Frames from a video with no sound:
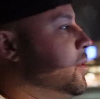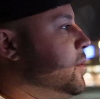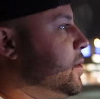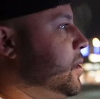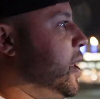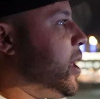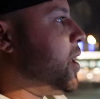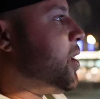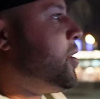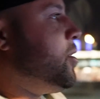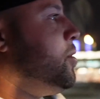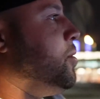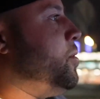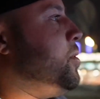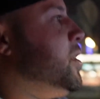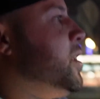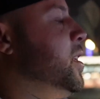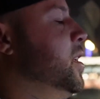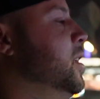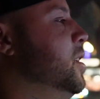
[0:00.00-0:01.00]
Like, you
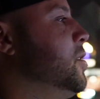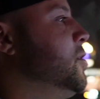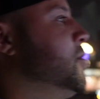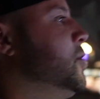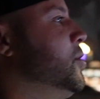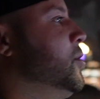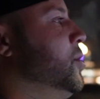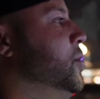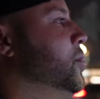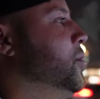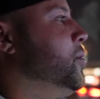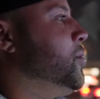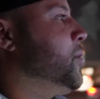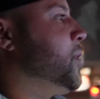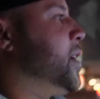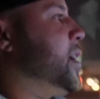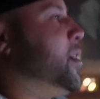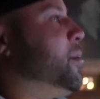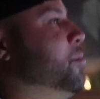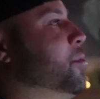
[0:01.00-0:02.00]
need to
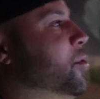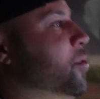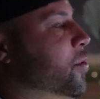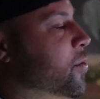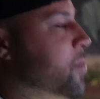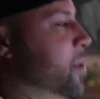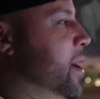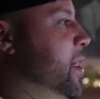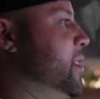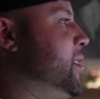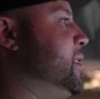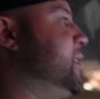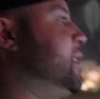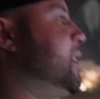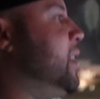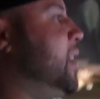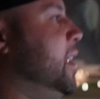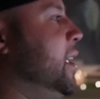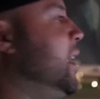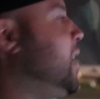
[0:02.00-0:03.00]
get approved by the
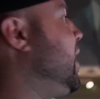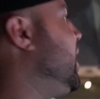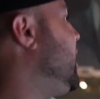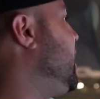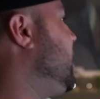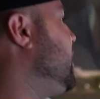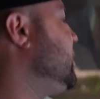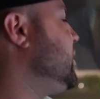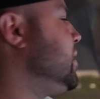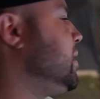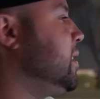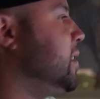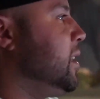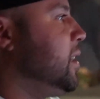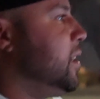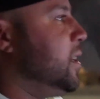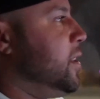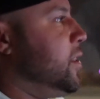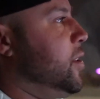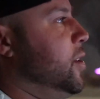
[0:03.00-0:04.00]
city, and
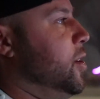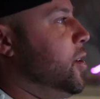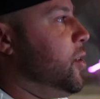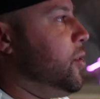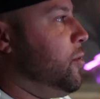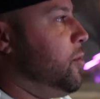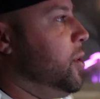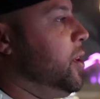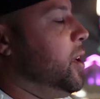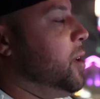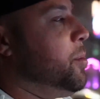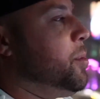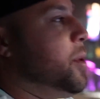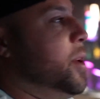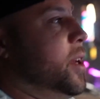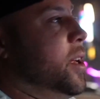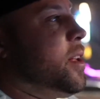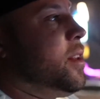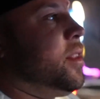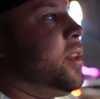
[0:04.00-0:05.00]
they're really
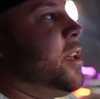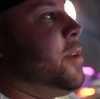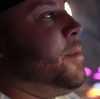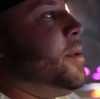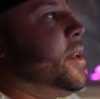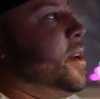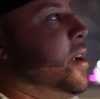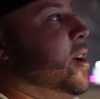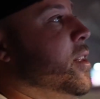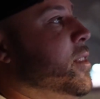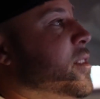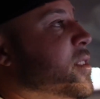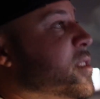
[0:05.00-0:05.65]
putting a limit on the